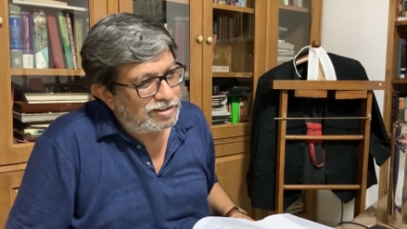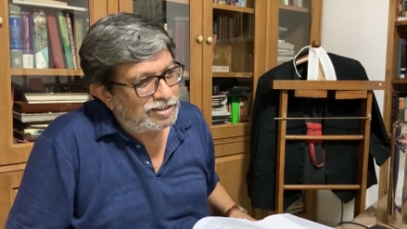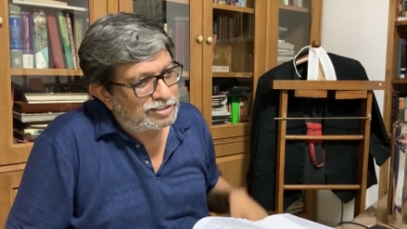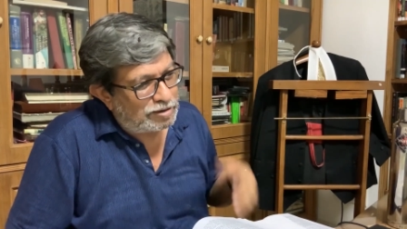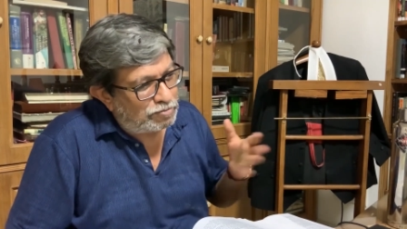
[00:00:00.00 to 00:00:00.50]

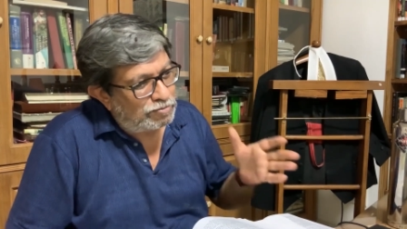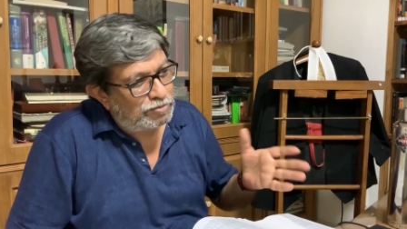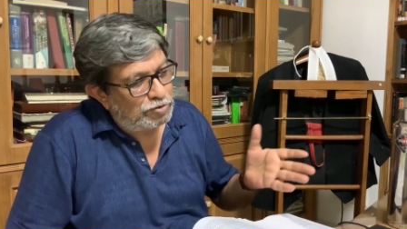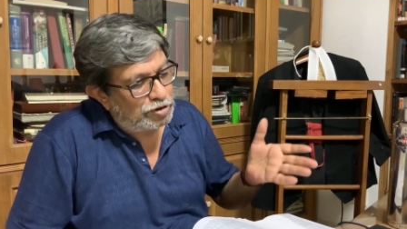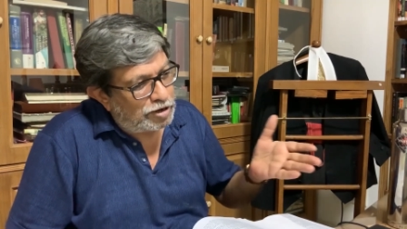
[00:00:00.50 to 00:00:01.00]
Some,
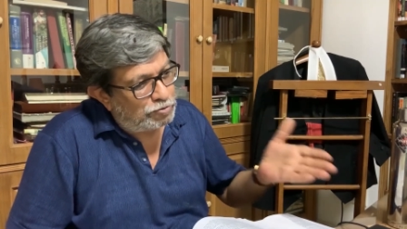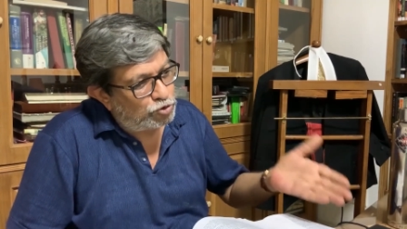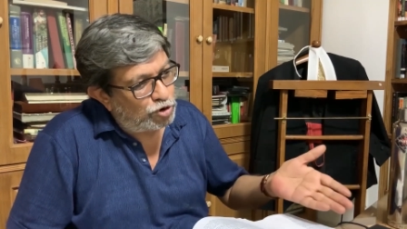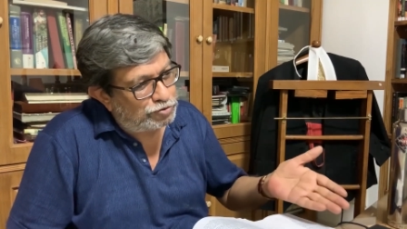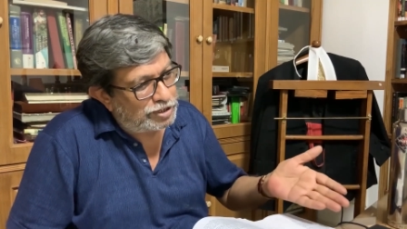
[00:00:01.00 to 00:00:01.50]
a few
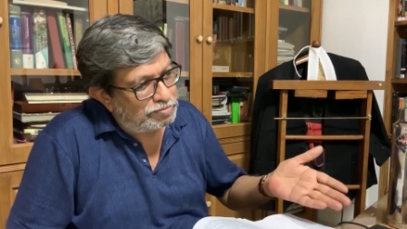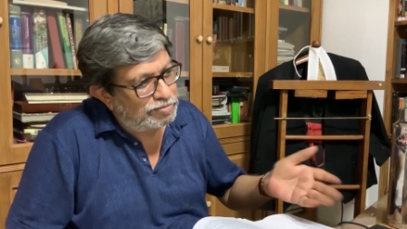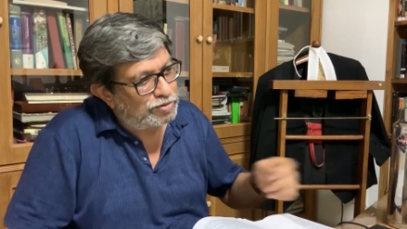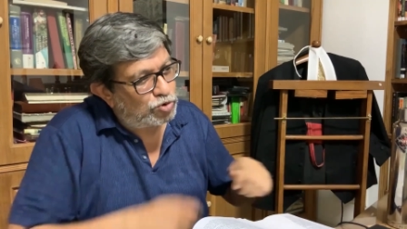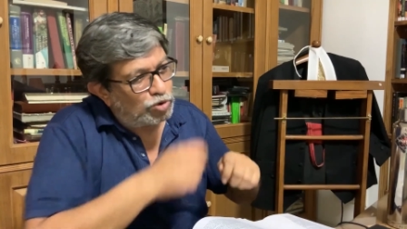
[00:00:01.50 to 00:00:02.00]
of them
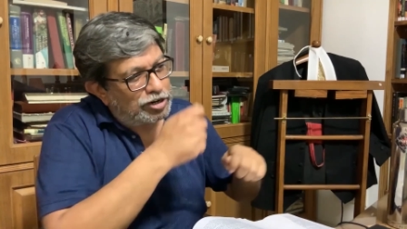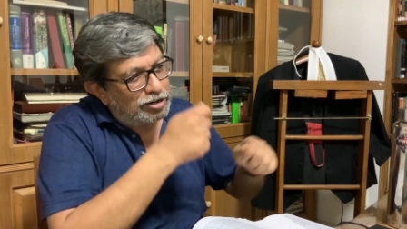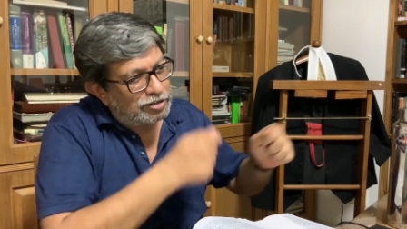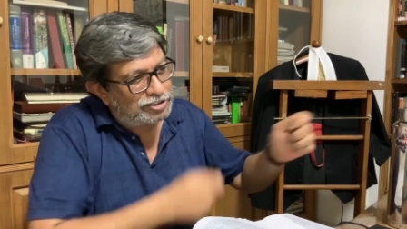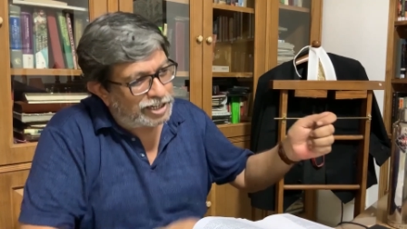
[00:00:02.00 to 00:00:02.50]
could
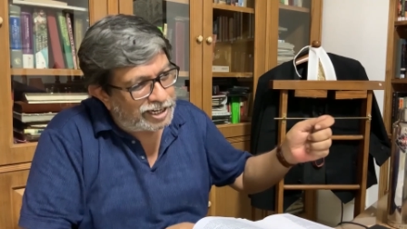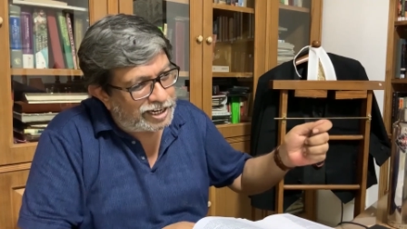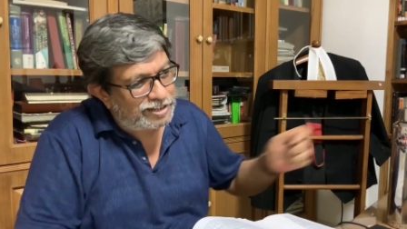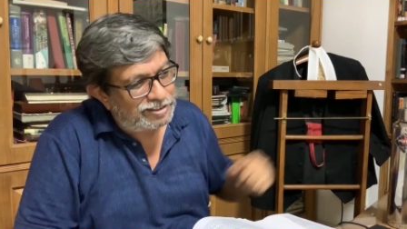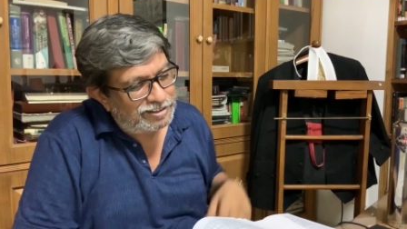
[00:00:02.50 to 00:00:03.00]
string
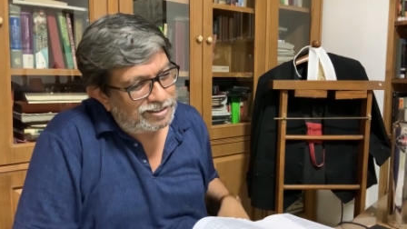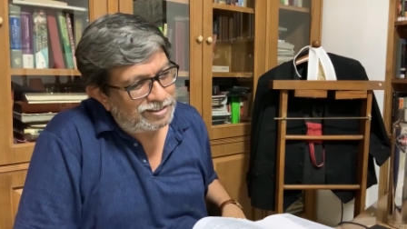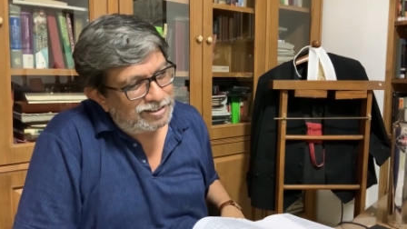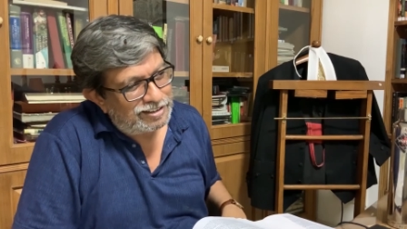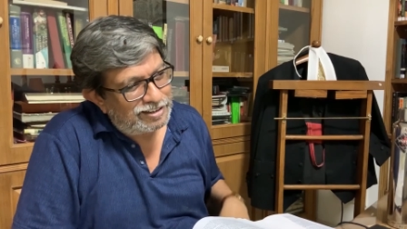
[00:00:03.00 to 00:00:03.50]
it,
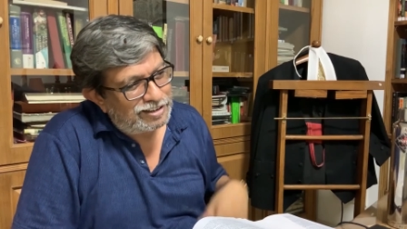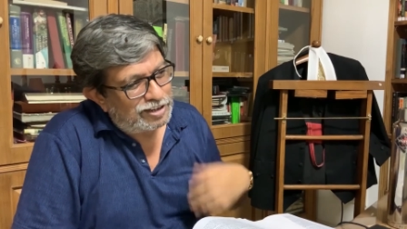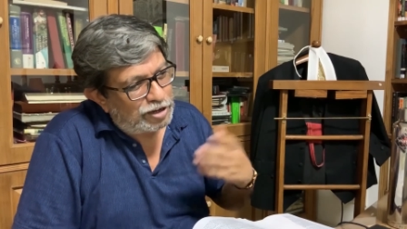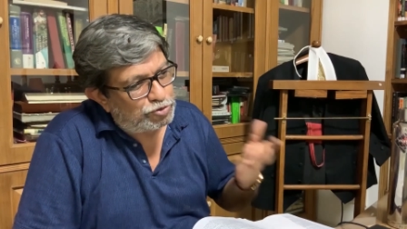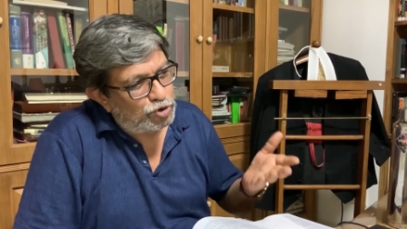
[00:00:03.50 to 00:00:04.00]

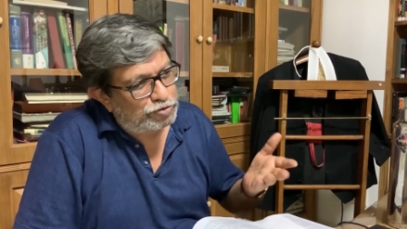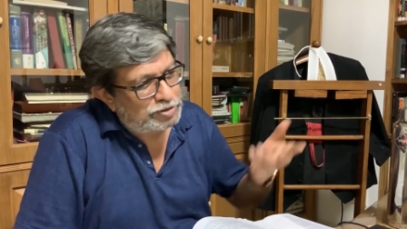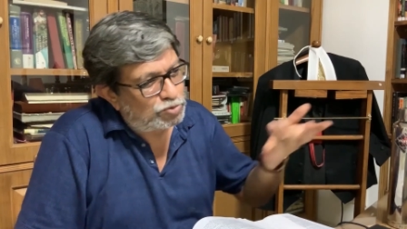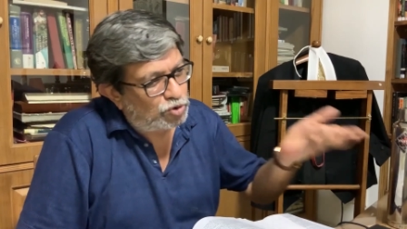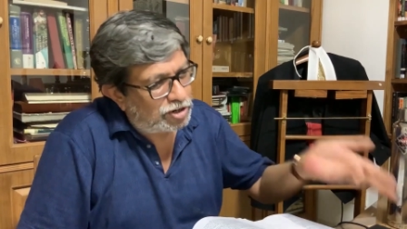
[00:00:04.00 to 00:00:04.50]
a few of
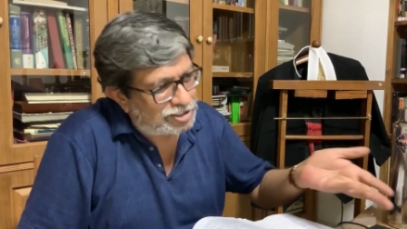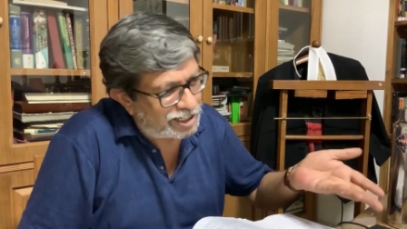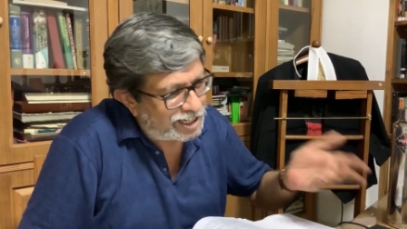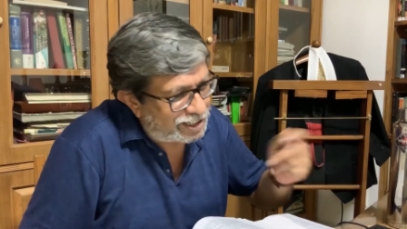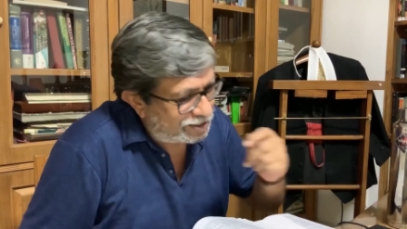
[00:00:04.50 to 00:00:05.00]
them could not string
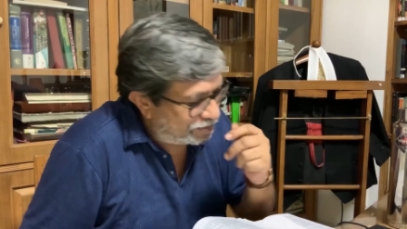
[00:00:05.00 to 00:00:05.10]
it.